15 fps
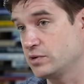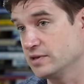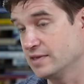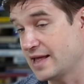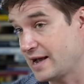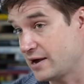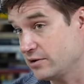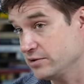to
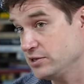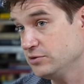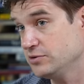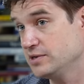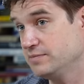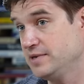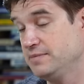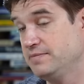allow you
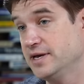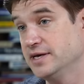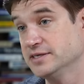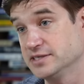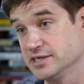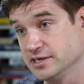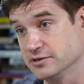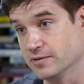to be
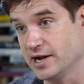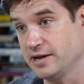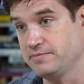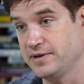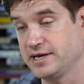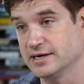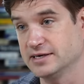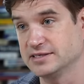busy, right?
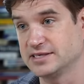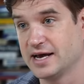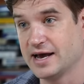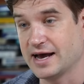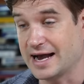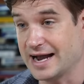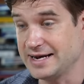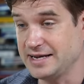Because
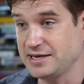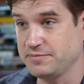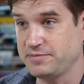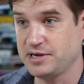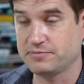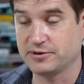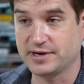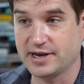I need to
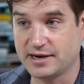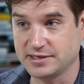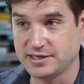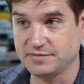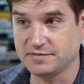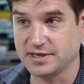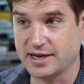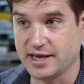be
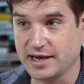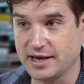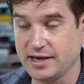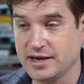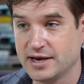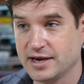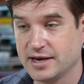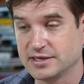productive today.